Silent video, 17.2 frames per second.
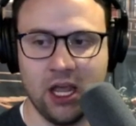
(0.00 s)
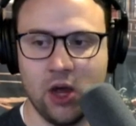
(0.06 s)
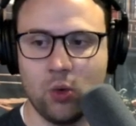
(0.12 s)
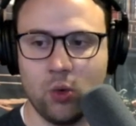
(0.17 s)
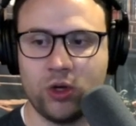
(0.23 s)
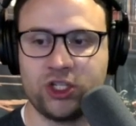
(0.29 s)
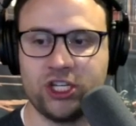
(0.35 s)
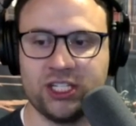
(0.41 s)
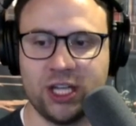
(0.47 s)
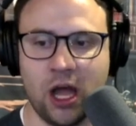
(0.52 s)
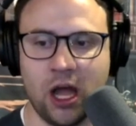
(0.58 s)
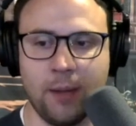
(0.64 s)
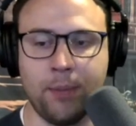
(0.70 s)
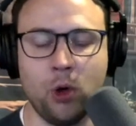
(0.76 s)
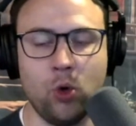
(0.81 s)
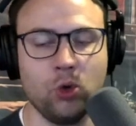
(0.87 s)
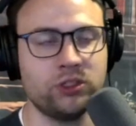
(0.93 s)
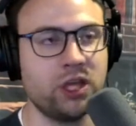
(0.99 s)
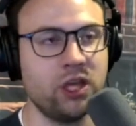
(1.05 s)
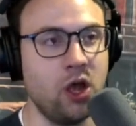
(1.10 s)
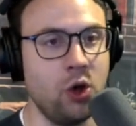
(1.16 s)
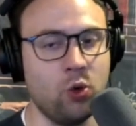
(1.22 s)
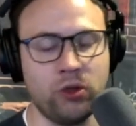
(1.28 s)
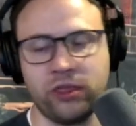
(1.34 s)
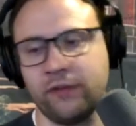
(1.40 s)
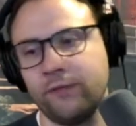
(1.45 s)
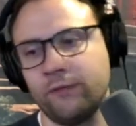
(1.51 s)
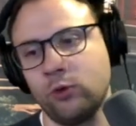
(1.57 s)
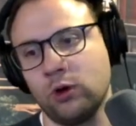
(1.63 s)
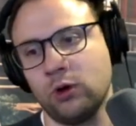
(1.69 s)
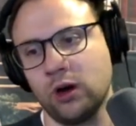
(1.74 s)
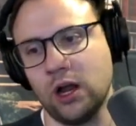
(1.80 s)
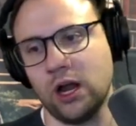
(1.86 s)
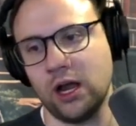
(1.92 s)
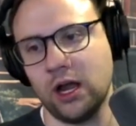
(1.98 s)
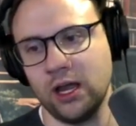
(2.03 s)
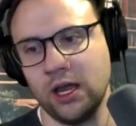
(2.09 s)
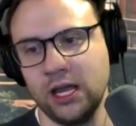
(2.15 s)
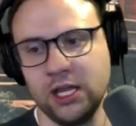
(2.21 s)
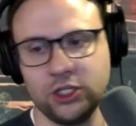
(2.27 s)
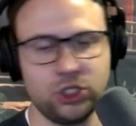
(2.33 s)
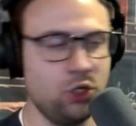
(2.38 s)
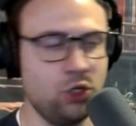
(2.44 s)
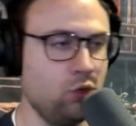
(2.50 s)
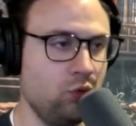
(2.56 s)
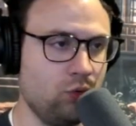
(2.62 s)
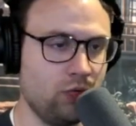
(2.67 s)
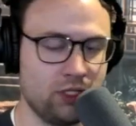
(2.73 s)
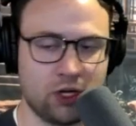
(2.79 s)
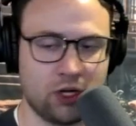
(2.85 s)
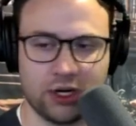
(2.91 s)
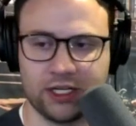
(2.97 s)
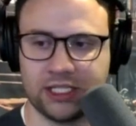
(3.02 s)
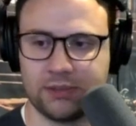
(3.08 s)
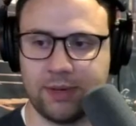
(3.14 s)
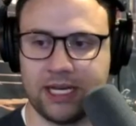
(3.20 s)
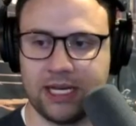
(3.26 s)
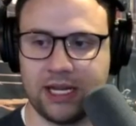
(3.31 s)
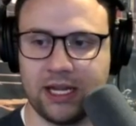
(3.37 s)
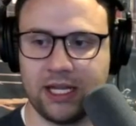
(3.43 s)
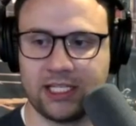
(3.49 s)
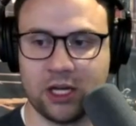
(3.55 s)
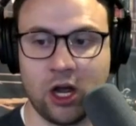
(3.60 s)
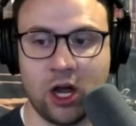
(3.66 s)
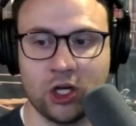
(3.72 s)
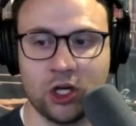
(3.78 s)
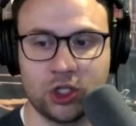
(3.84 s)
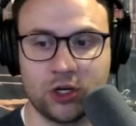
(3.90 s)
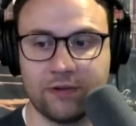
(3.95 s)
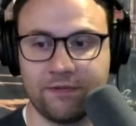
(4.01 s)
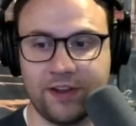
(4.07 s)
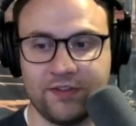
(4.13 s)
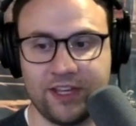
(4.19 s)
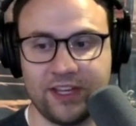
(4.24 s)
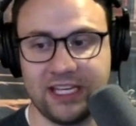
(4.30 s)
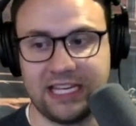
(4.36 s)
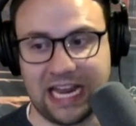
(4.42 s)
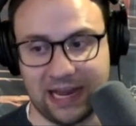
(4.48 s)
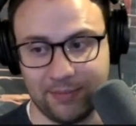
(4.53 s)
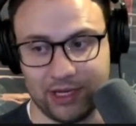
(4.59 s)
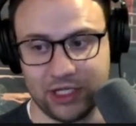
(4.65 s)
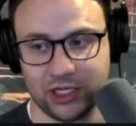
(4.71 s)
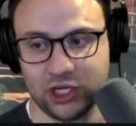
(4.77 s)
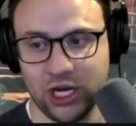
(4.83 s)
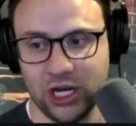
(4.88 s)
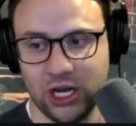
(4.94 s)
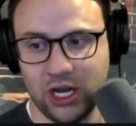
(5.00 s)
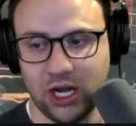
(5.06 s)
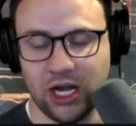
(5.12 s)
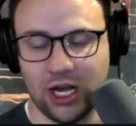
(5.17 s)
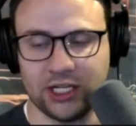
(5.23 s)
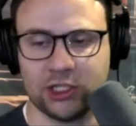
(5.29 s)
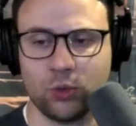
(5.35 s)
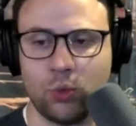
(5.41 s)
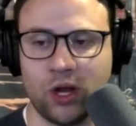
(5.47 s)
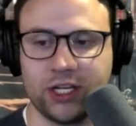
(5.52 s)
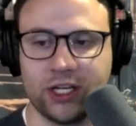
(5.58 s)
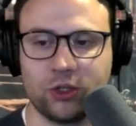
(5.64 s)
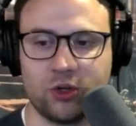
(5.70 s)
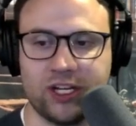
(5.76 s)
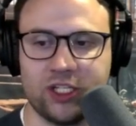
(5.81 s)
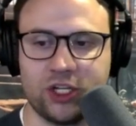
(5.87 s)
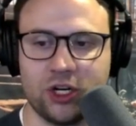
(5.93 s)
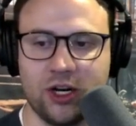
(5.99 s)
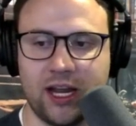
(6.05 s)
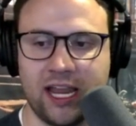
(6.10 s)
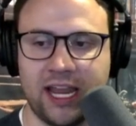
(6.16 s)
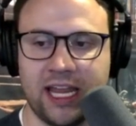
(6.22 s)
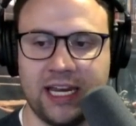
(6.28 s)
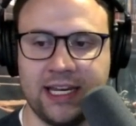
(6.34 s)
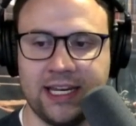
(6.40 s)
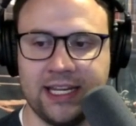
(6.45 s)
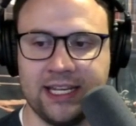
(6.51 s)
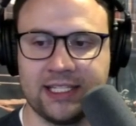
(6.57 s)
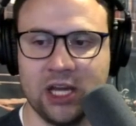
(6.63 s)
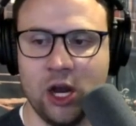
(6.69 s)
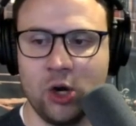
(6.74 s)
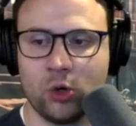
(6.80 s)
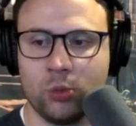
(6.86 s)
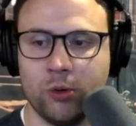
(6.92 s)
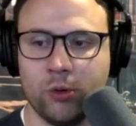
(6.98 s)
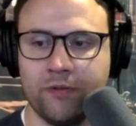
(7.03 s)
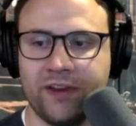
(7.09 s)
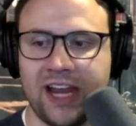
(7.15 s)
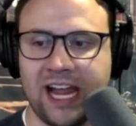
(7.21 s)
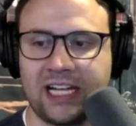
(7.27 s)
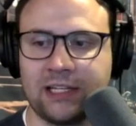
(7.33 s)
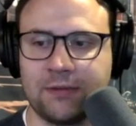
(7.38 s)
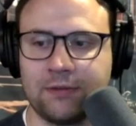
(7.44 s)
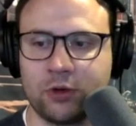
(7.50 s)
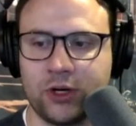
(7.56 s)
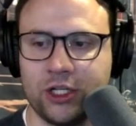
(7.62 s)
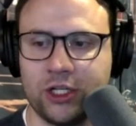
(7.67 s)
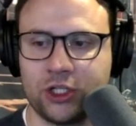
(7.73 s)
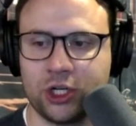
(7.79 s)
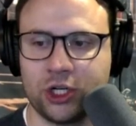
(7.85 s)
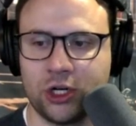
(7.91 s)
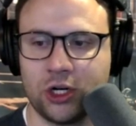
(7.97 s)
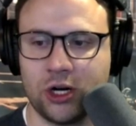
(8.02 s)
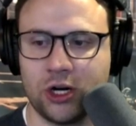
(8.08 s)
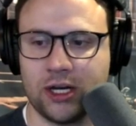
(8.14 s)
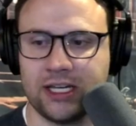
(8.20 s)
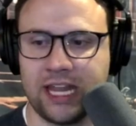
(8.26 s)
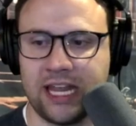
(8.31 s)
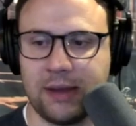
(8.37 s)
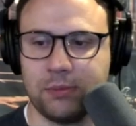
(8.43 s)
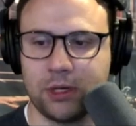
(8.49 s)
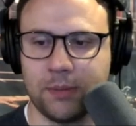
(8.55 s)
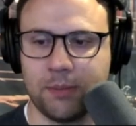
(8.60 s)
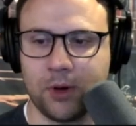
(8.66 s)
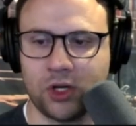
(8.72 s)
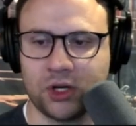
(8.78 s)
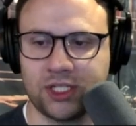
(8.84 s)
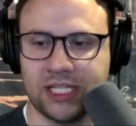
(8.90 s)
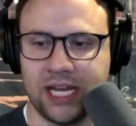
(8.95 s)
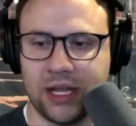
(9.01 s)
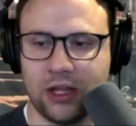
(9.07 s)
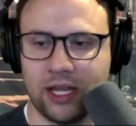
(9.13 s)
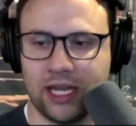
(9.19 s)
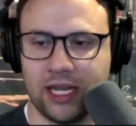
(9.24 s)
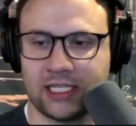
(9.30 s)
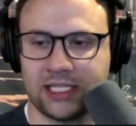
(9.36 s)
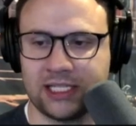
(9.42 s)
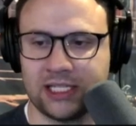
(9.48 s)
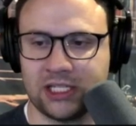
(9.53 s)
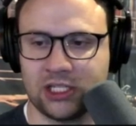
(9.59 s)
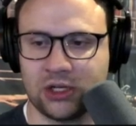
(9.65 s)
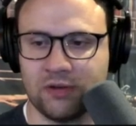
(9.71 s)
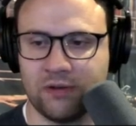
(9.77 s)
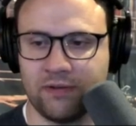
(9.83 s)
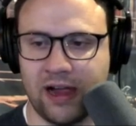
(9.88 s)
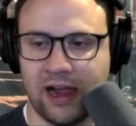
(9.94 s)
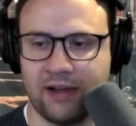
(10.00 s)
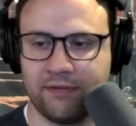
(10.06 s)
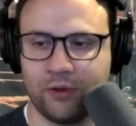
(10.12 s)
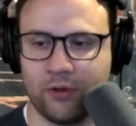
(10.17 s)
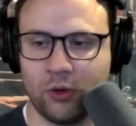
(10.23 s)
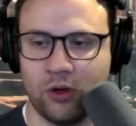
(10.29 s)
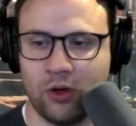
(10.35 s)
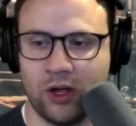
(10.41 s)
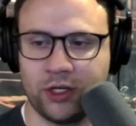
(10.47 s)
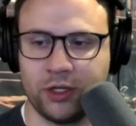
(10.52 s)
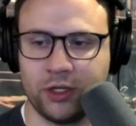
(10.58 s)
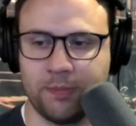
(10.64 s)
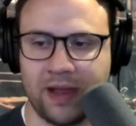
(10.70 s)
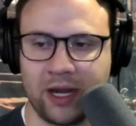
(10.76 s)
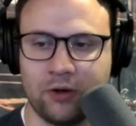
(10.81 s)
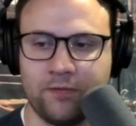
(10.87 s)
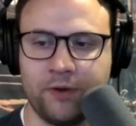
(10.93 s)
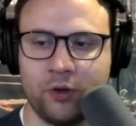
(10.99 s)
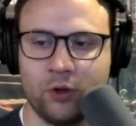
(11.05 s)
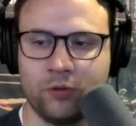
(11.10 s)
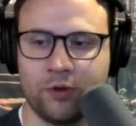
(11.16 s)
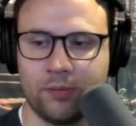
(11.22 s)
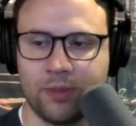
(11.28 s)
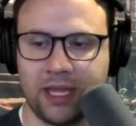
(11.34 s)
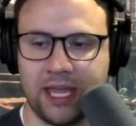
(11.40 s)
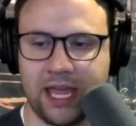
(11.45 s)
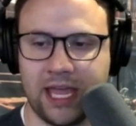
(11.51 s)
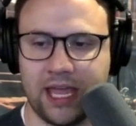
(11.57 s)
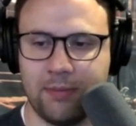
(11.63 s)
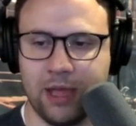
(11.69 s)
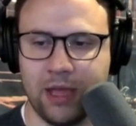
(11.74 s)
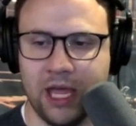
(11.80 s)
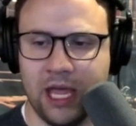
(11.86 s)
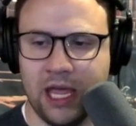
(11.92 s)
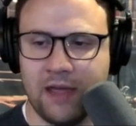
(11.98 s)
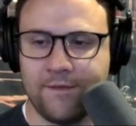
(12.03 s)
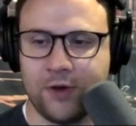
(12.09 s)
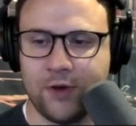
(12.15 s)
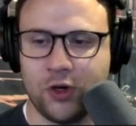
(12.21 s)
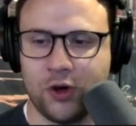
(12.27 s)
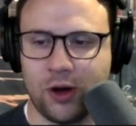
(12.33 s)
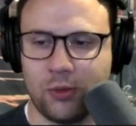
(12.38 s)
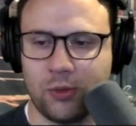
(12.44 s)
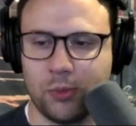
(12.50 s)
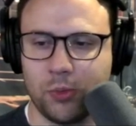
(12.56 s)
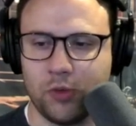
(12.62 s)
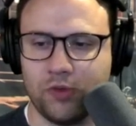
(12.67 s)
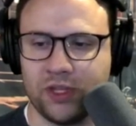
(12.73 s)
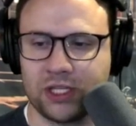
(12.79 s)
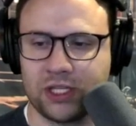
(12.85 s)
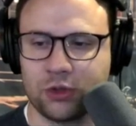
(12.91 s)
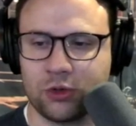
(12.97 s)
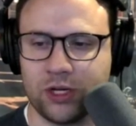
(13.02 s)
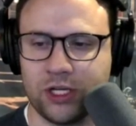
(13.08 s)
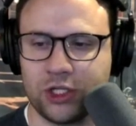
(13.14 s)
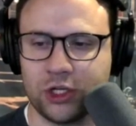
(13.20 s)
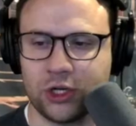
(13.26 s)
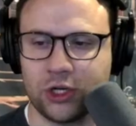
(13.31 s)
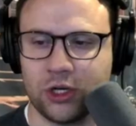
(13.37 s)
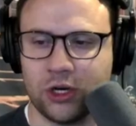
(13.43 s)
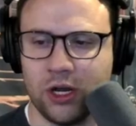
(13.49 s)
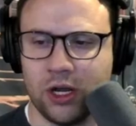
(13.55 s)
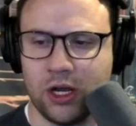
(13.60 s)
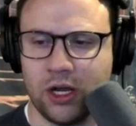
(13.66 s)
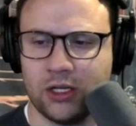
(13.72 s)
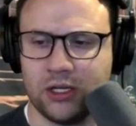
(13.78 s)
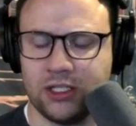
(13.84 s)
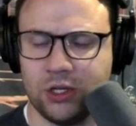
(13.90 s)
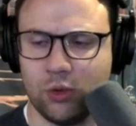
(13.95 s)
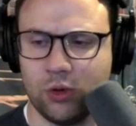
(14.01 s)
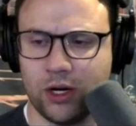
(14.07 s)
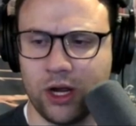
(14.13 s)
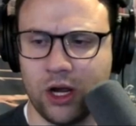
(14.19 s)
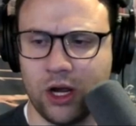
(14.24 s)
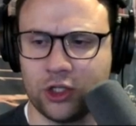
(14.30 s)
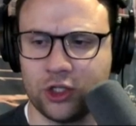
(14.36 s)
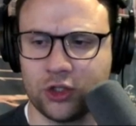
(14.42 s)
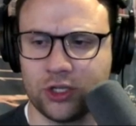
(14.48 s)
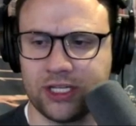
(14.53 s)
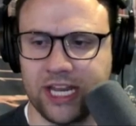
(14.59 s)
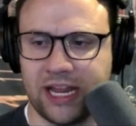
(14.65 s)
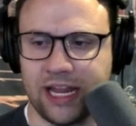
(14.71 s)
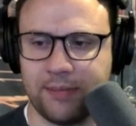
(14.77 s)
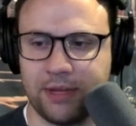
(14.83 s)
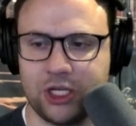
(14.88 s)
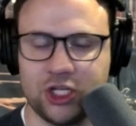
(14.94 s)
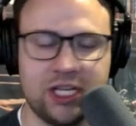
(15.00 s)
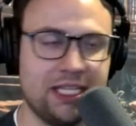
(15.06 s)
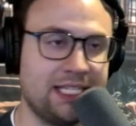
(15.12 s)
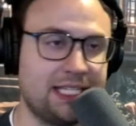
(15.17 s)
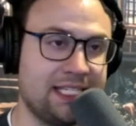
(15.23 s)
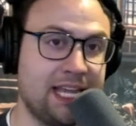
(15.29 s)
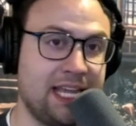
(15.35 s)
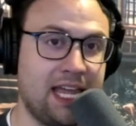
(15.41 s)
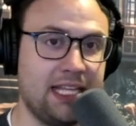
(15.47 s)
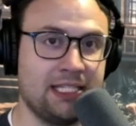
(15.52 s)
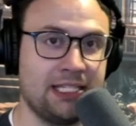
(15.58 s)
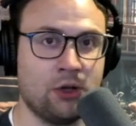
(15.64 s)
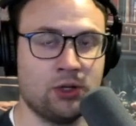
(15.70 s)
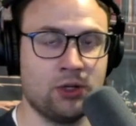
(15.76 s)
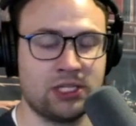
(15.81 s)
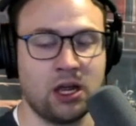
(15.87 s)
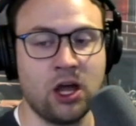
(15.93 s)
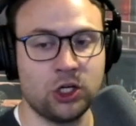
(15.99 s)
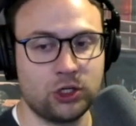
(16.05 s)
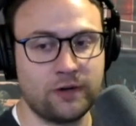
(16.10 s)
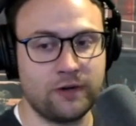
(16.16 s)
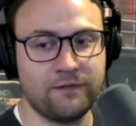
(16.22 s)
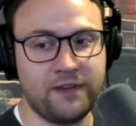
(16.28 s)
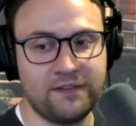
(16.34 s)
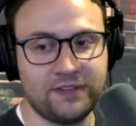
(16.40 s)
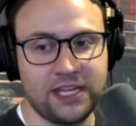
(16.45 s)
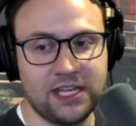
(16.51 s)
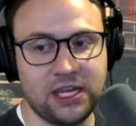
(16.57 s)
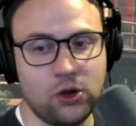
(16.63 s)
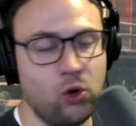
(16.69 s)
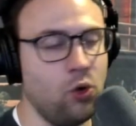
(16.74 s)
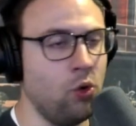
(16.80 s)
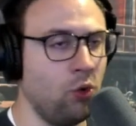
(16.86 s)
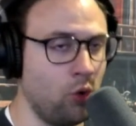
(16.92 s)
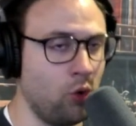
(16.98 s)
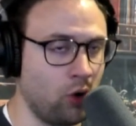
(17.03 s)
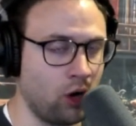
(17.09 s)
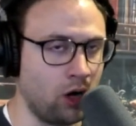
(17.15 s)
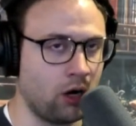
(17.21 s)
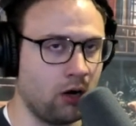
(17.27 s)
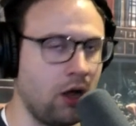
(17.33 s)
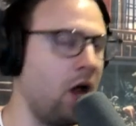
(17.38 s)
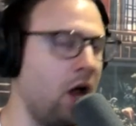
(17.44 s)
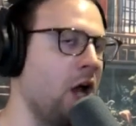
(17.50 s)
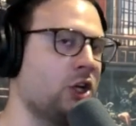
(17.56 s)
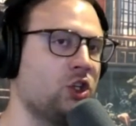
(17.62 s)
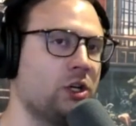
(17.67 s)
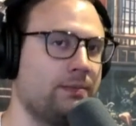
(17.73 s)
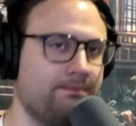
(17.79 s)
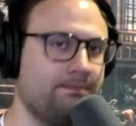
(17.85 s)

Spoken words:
which is Uphold Oath for 2 darkness mana. It's 150 damage to 1 creature, and it is remove an active creature named Marciela Innocent Survival on your battlefield from the game. If you do not remove this creature, deal 100 damage instead. So it's 150 or 100.